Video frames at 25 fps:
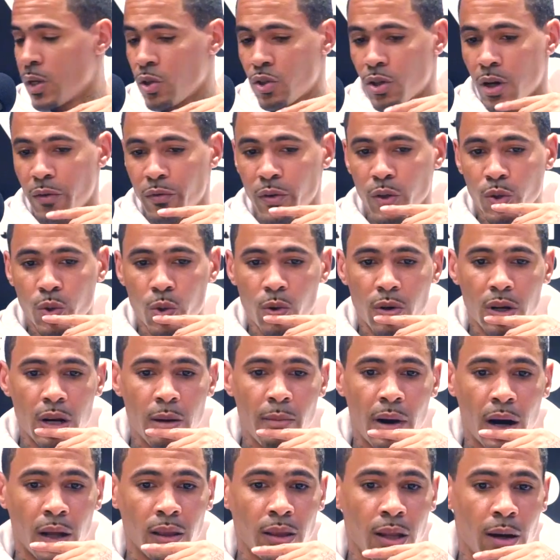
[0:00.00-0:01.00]
So if you're talking
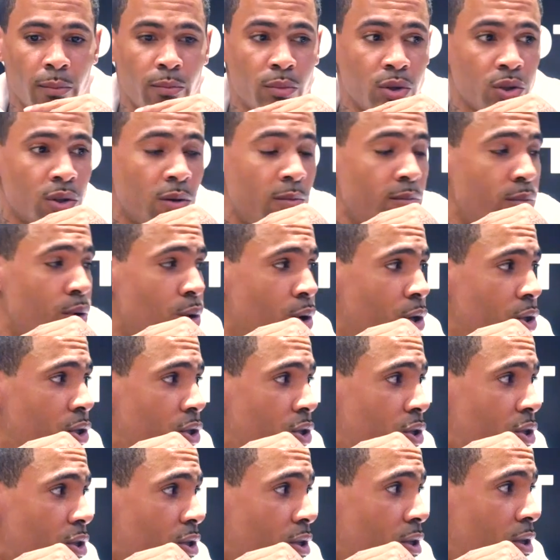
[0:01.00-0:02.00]
about numbers on
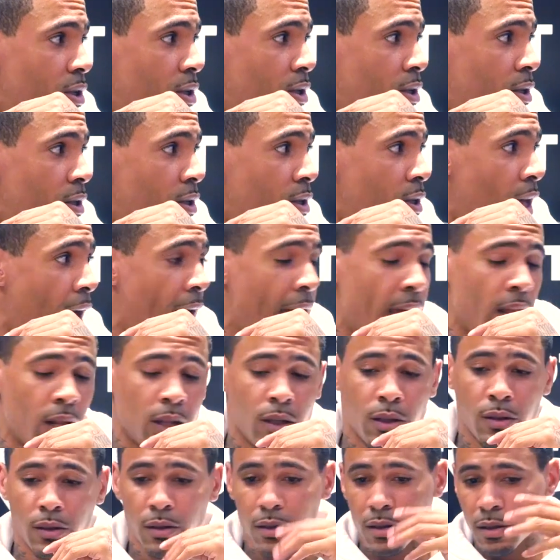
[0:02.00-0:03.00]
boards
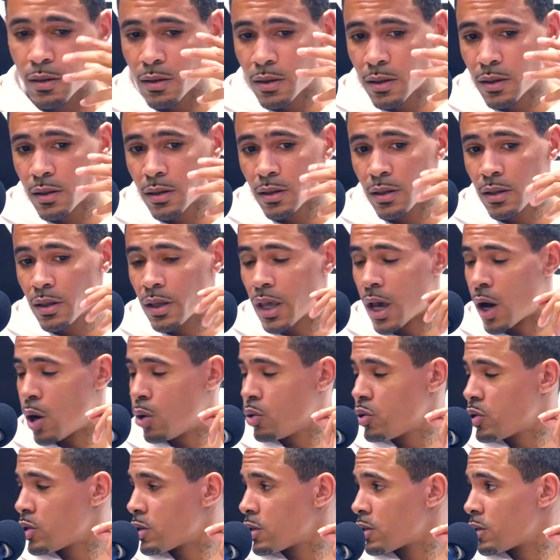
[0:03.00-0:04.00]
and
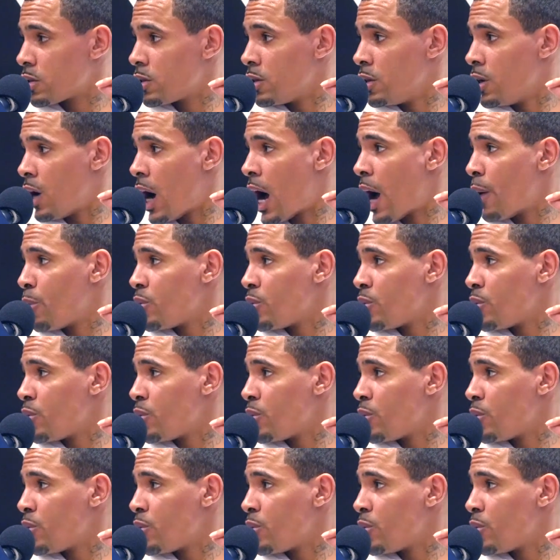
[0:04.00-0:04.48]
girls, I